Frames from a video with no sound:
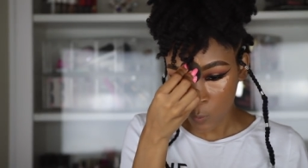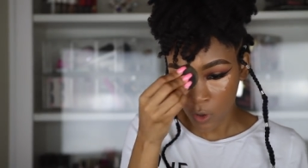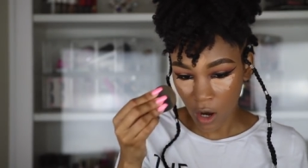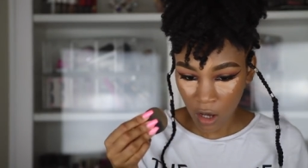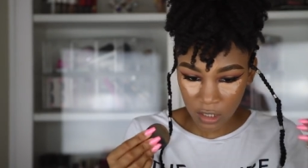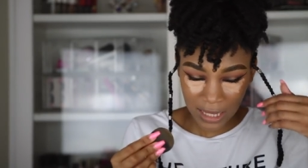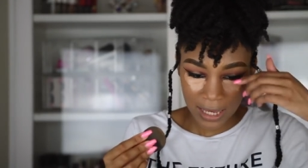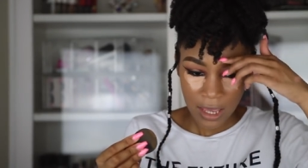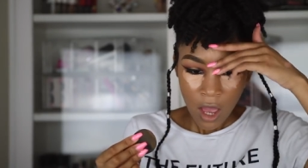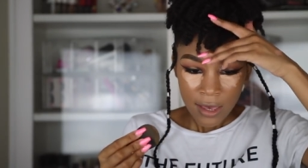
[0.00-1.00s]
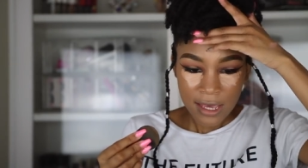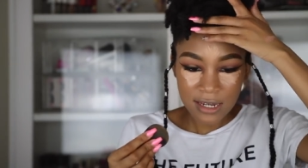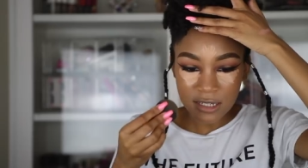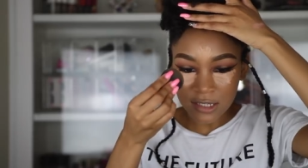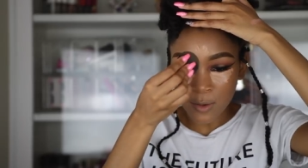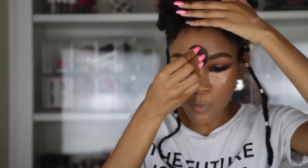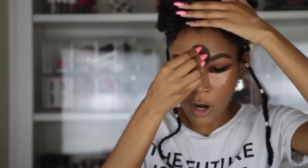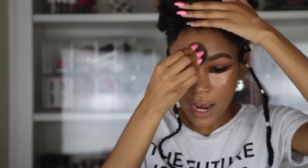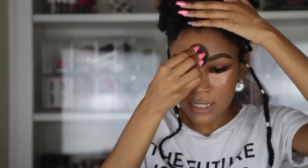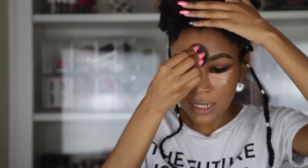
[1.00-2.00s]
We're all like, it doesn't
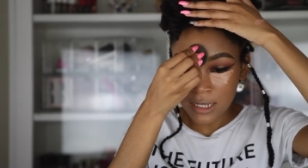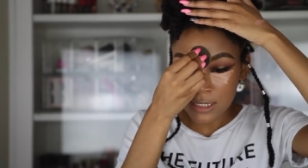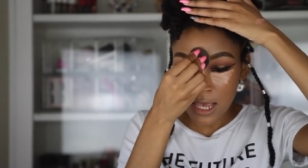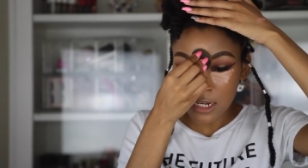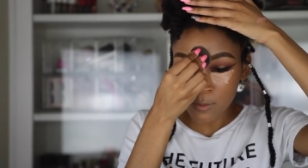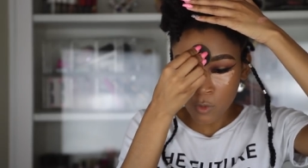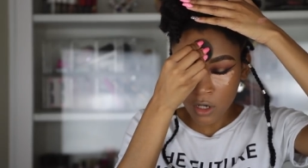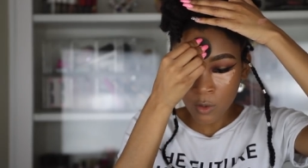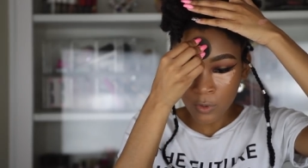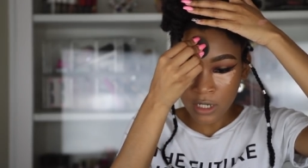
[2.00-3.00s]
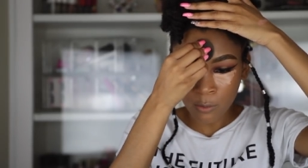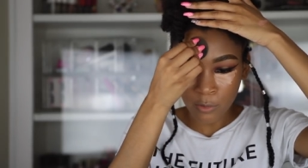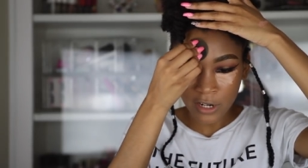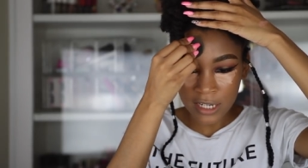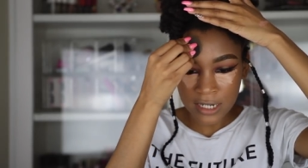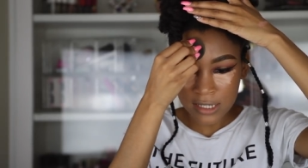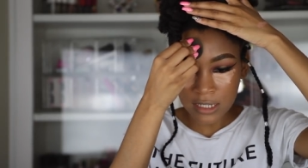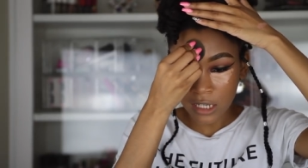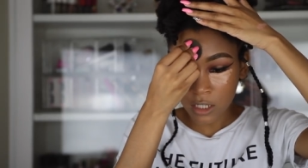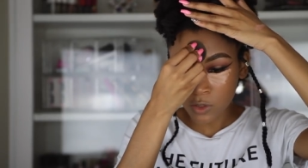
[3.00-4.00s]
surprise us anymore when a brand
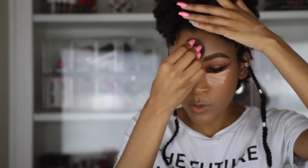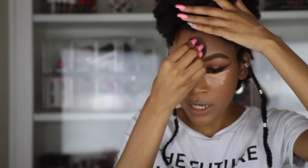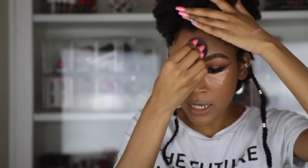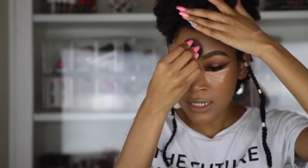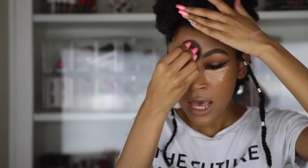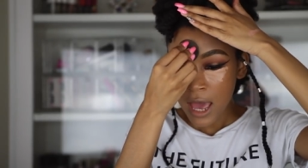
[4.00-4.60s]
doesn't include us.